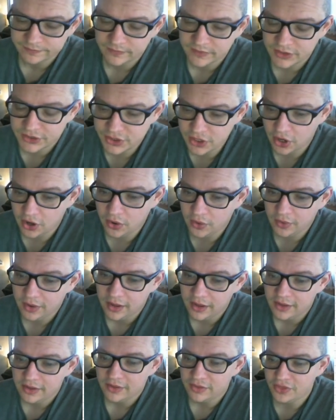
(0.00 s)
So
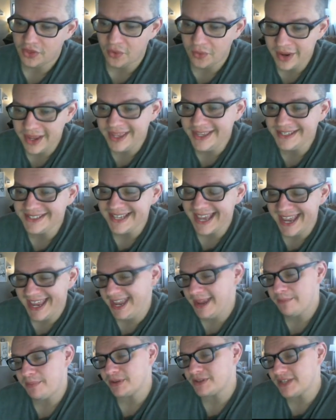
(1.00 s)
there is
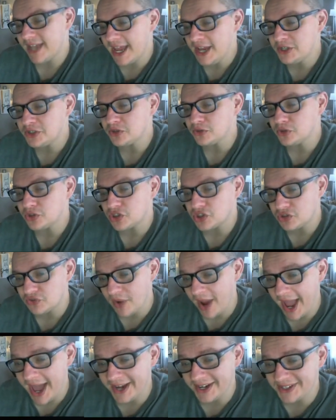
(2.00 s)
a potential
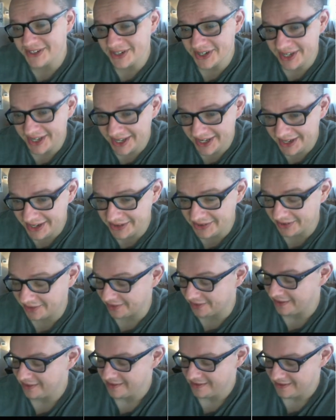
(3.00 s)
strategy
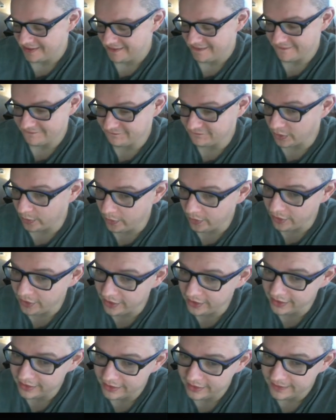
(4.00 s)
here
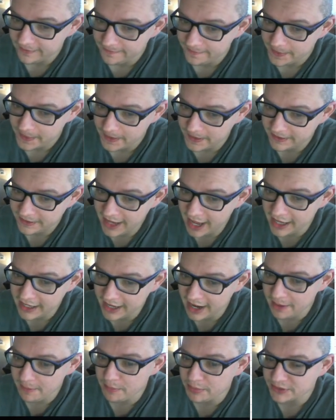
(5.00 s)
for
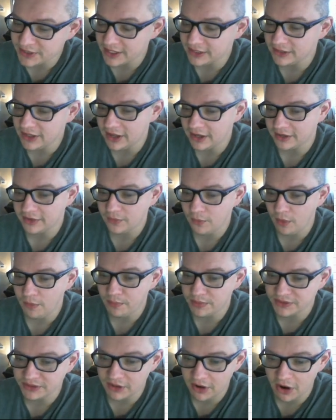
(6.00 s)
99% luck,
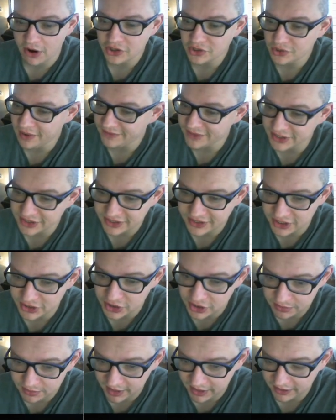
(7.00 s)
1% heart. You have a decision
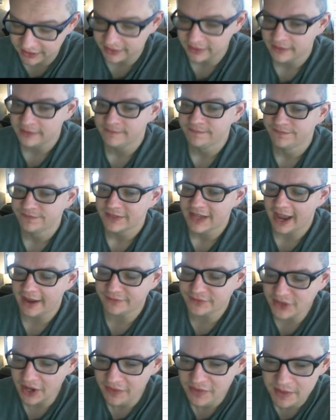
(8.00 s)
to make. I've
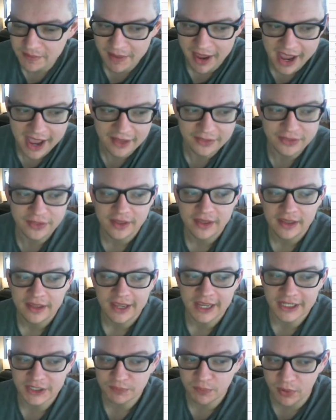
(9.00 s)
done the math.
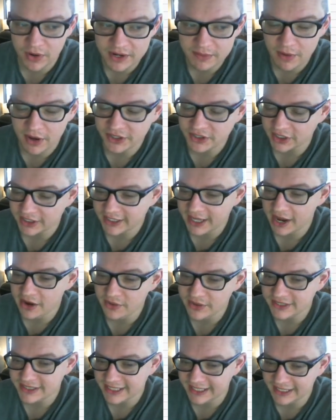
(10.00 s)
It's pretty much a
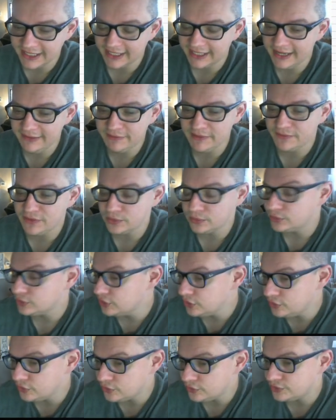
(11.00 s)
guarantee. Even if you
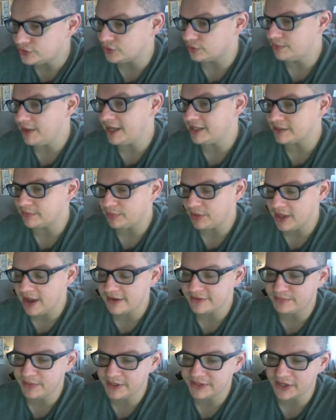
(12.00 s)
lose, you'll make the
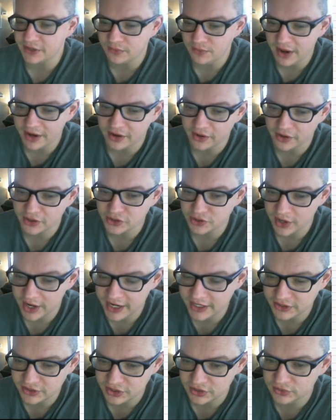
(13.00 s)
playoffs based on record, because you're
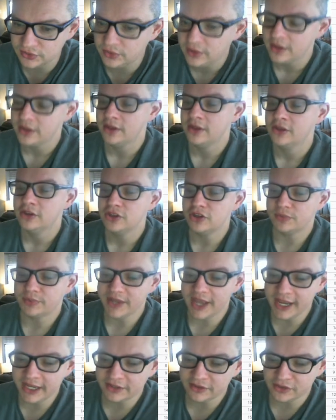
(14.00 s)
8-2. You'll be
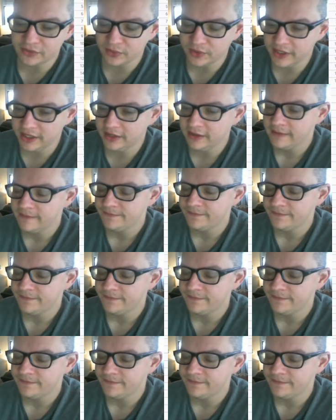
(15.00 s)
8-3.